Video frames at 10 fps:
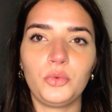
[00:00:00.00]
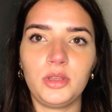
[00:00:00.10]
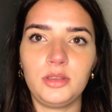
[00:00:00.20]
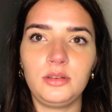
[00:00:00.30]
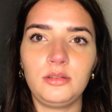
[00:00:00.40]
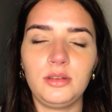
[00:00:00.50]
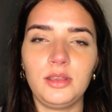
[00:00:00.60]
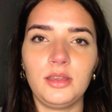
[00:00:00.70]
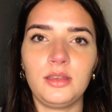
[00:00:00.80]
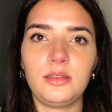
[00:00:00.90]
one,
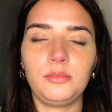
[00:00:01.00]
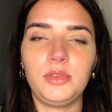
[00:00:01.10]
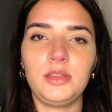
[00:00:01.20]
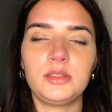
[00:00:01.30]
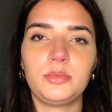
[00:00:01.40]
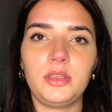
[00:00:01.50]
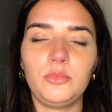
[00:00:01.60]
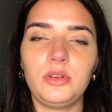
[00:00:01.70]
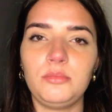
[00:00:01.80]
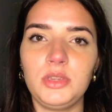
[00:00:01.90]
explain
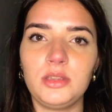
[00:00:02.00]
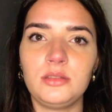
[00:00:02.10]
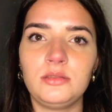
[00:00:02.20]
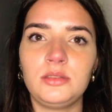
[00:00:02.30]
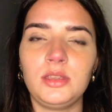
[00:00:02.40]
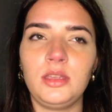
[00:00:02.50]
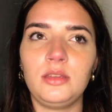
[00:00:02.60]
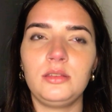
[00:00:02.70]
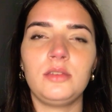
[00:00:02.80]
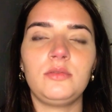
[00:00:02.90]
what it means,
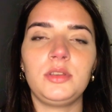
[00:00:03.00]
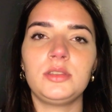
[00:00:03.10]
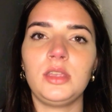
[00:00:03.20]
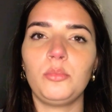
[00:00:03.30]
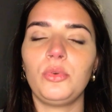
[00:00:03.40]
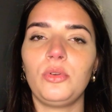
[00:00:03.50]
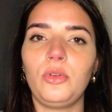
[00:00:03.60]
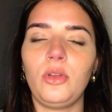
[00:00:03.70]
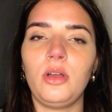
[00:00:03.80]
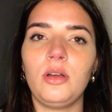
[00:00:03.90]
and give an
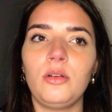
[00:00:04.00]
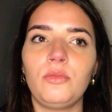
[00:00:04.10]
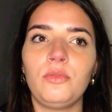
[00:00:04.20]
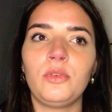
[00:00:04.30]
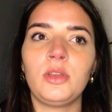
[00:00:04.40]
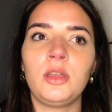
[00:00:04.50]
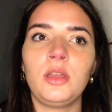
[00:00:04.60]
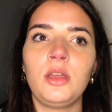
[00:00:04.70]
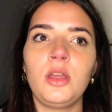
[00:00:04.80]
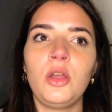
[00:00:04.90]
example of
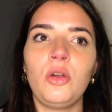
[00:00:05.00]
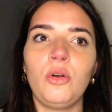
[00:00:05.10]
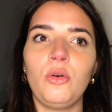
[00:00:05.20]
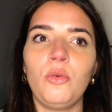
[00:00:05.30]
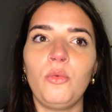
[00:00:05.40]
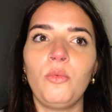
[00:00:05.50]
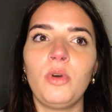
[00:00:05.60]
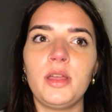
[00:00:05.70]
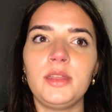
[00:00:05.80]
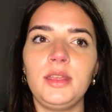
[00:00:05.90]

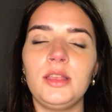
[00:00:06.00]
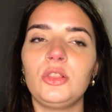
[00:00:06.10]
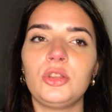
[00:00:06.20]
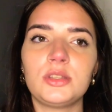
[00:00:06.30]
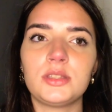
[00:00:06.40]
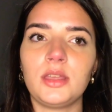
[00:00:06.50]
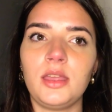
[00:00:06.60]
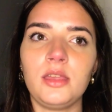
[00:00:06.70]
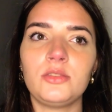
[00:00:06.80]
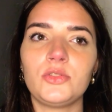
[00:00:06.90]
what it looks
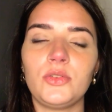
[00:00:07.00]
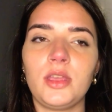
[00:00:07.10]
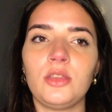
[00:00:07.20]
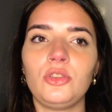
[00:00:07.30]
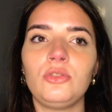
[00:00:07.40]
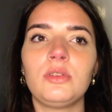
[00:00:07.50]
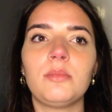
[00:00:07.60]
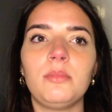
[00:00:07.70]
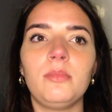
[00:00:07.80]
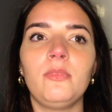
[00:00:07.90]
like so that you
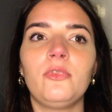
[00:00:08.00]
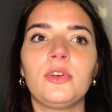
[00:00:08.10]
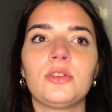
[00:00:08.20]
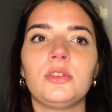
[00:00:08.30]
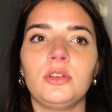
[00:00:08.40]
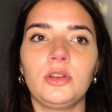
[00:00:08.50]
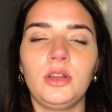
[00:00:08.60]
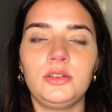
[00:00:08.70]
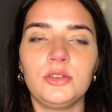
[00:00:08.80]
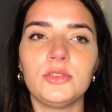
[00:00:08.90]
can further
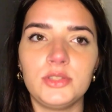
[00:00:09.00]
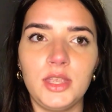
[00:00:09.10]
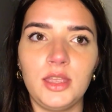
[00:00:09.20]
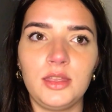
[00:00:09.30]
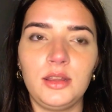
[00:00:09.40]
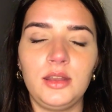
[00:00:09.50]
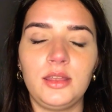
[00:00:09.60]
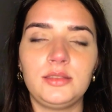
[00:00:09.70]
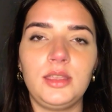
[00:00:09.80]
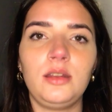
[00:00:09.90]
understand and
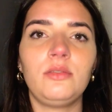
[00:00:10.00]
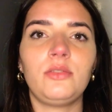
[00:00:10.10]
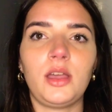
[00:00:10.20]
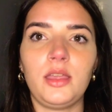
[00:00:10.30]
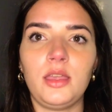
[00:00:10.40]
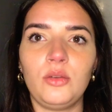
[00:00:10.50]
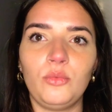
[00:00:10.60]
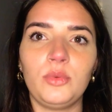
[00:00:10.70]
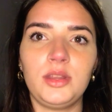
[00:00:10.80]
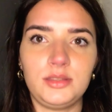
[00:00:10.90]
identify it
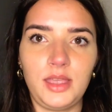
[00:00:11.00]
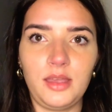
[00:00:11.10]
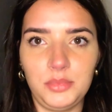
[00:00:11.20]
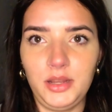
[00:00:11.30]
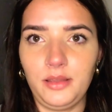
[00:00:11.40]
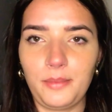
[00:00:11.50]
when it's happening.